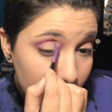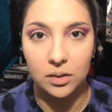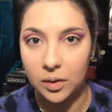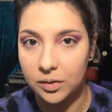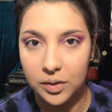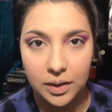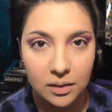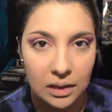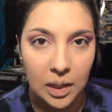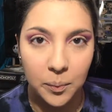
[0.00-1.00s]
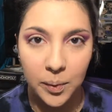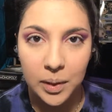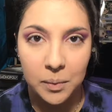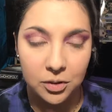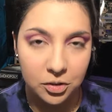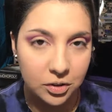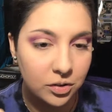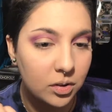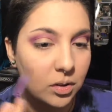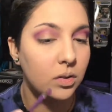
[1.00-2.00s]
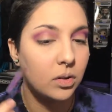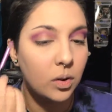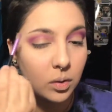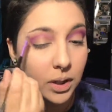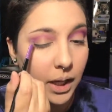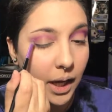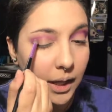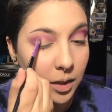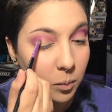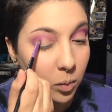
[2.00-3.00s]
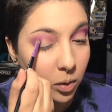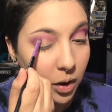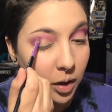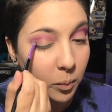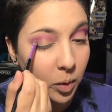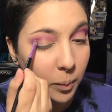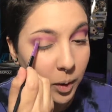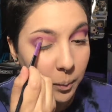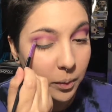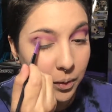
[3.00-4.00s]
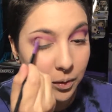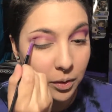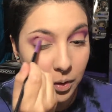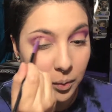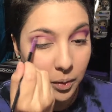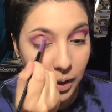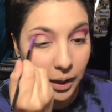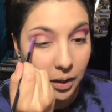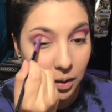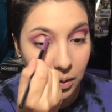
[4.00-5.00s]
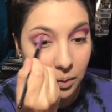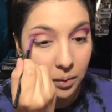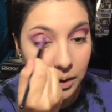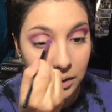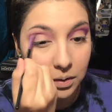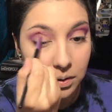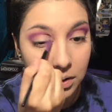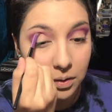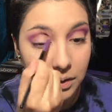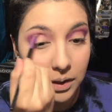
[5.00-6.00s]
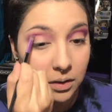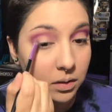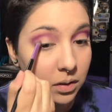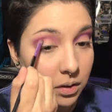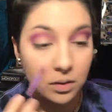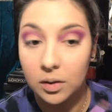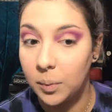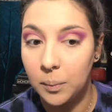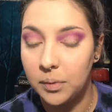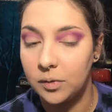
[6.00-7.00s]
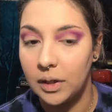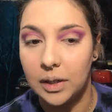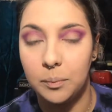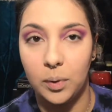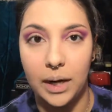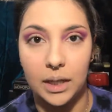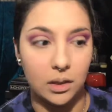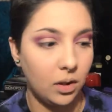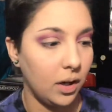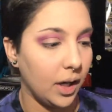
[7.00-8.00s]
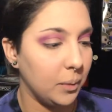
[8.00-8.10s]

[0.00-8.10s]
So as you can see, I'm pretty much just slowly adding more and more purple the lower I go into the crease, because the purple's very bright and dark.